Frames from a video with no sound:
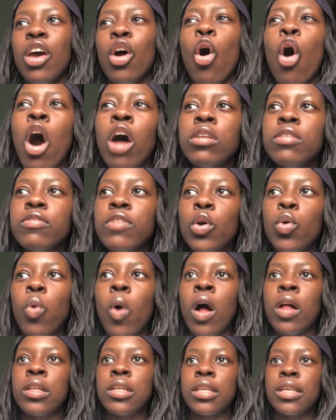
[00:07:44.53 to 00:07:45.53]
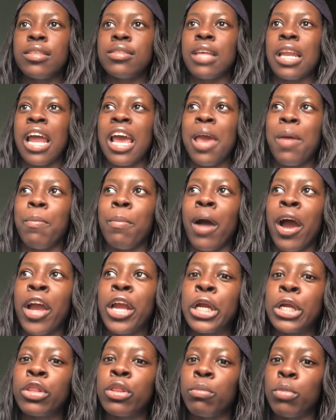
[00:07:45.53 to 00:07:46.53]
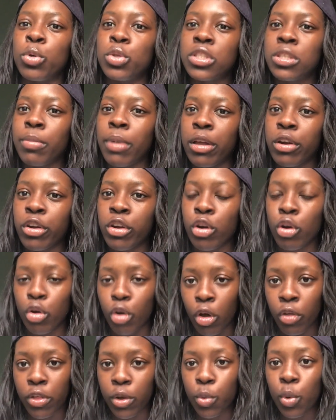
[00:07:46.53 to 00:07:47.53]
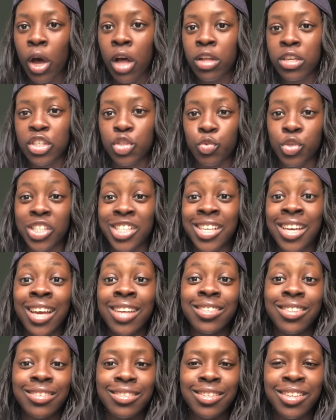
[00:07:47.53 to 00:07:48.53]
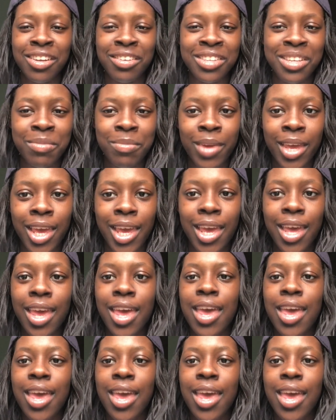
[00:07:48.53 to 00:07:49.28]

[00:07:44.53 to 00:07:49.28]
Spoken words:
all of the qualities that I admire the most about her are all the qualities which she has instilled in me.